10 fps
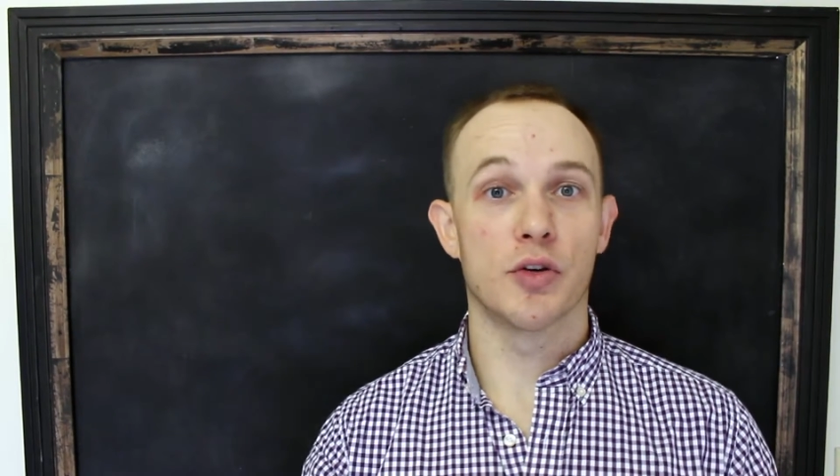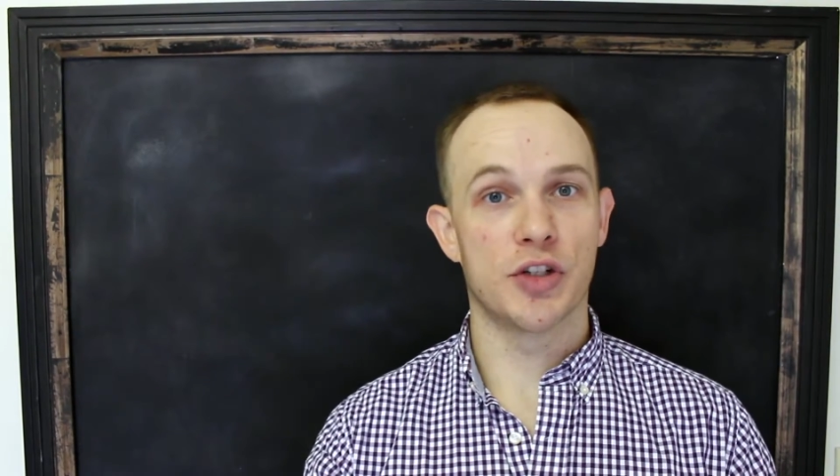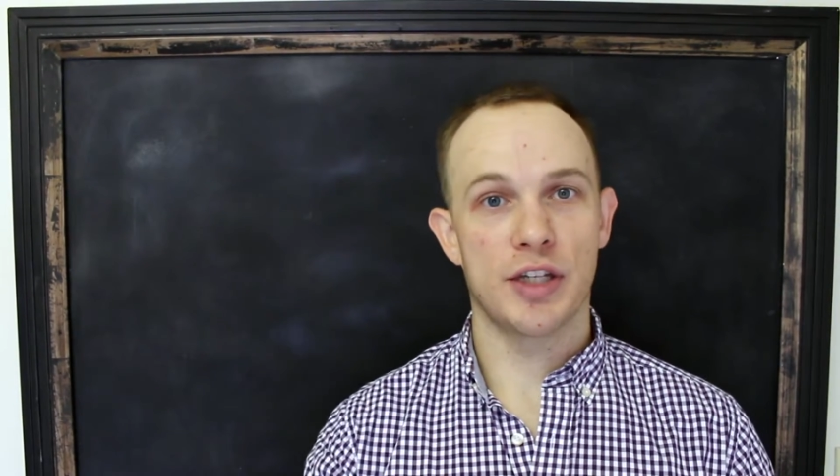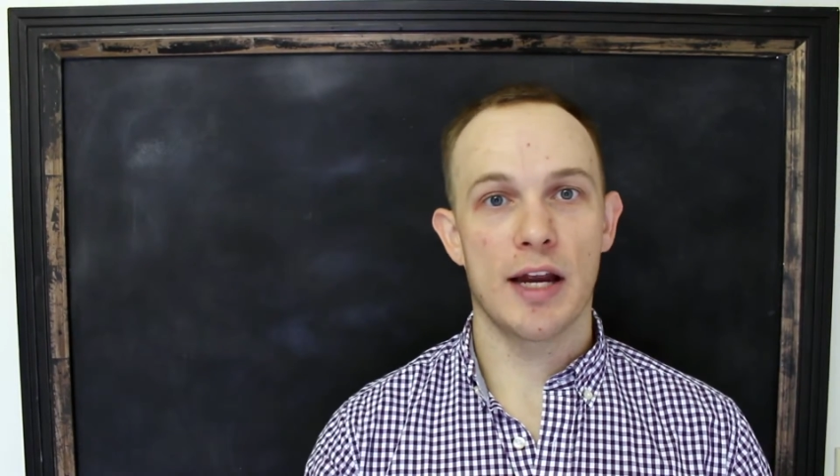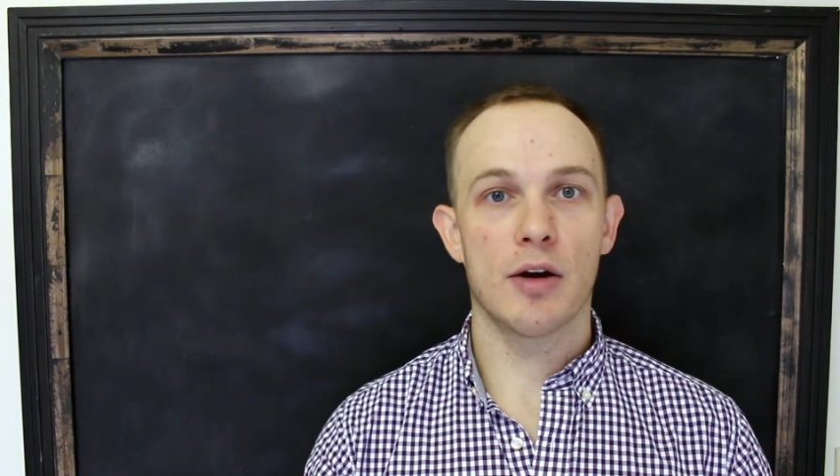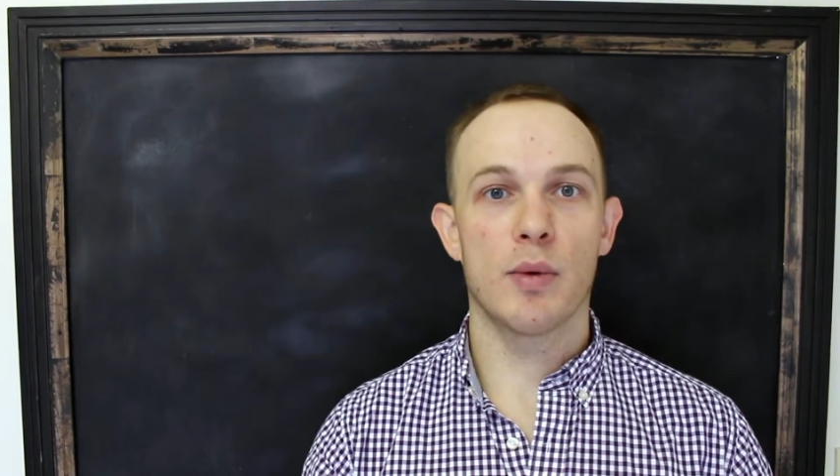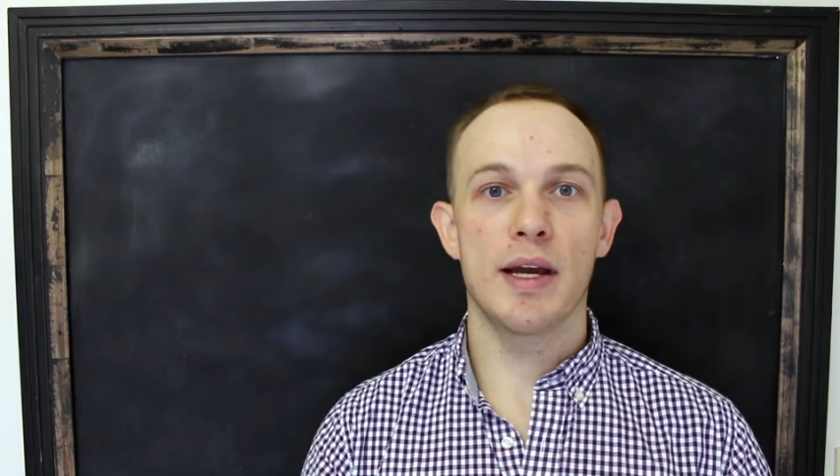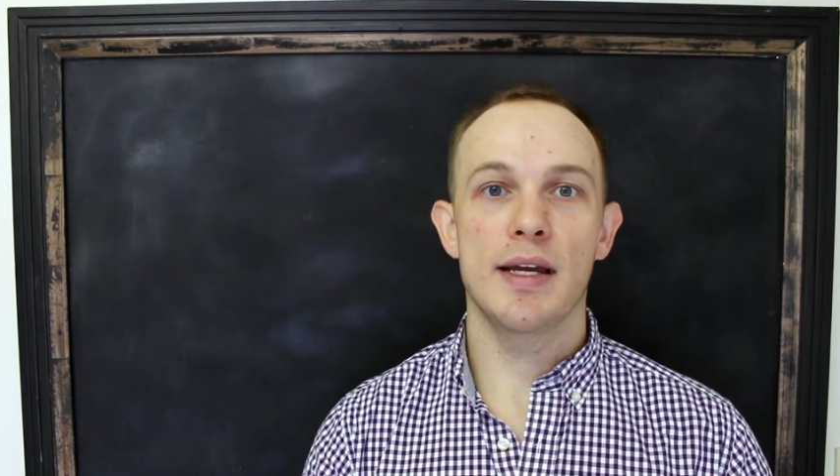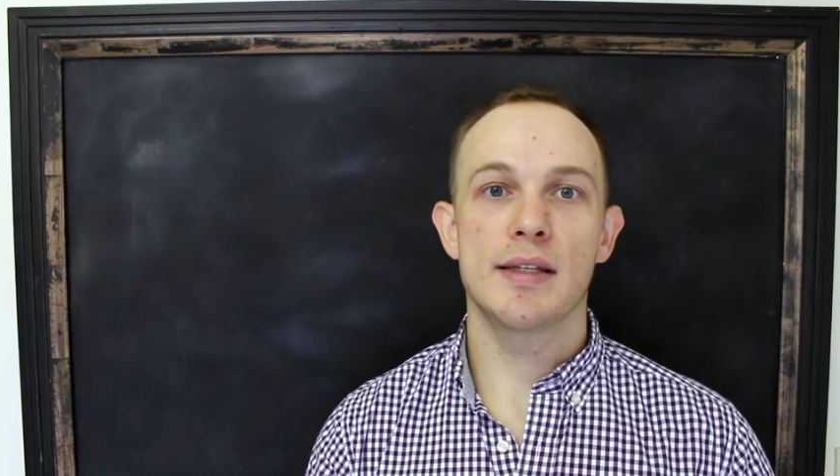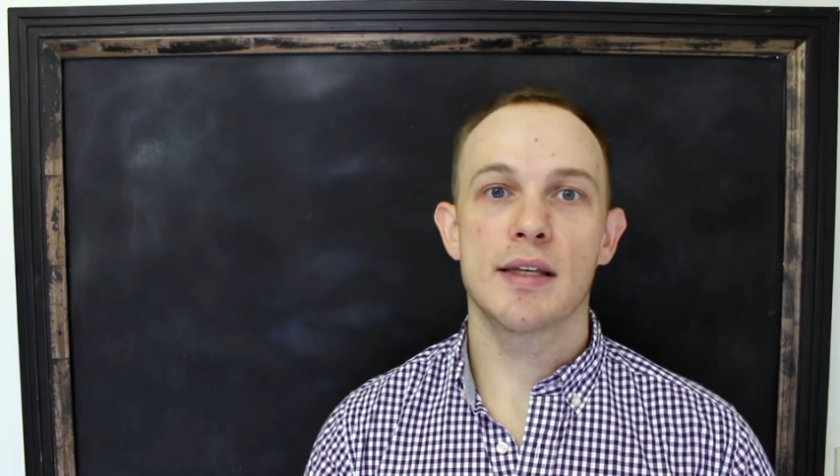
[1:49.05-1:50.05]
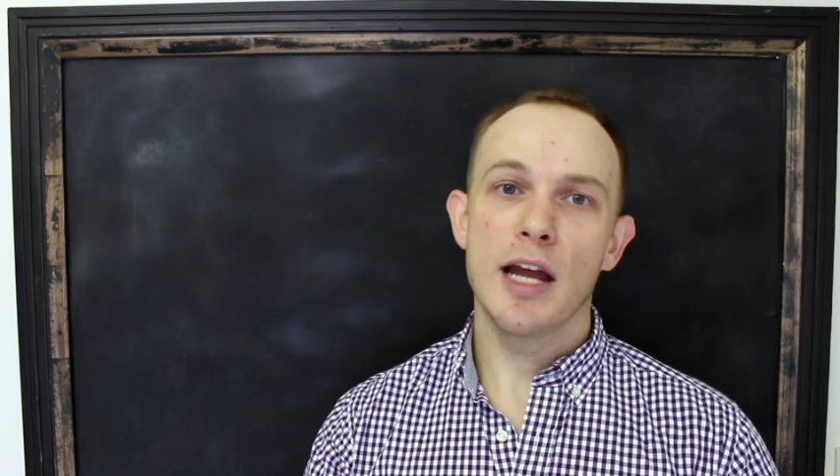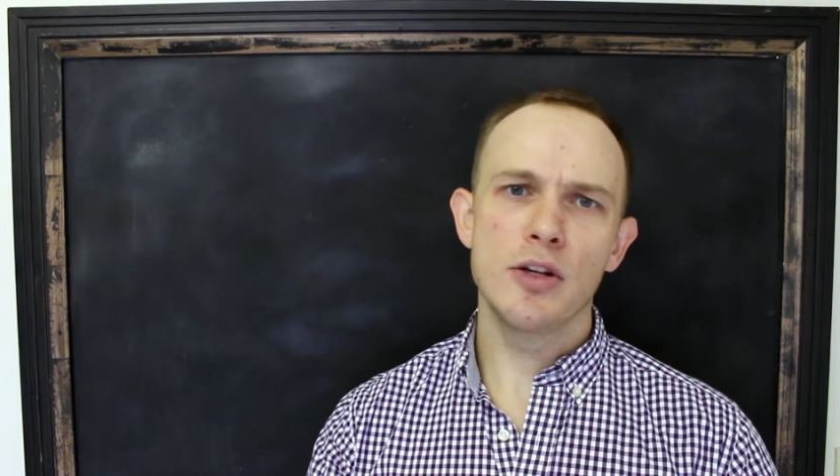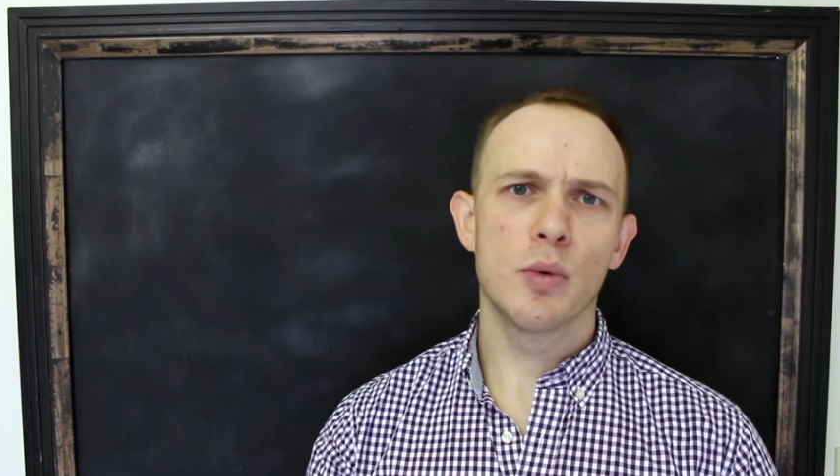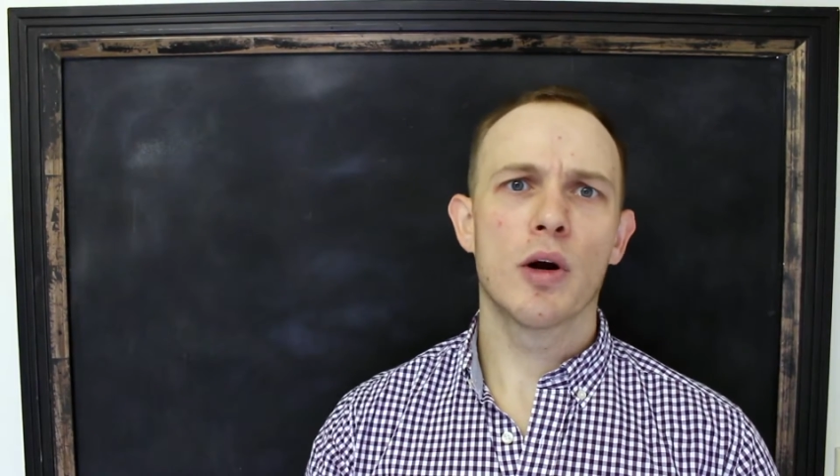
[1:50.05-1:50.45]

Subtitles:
your stairways, and your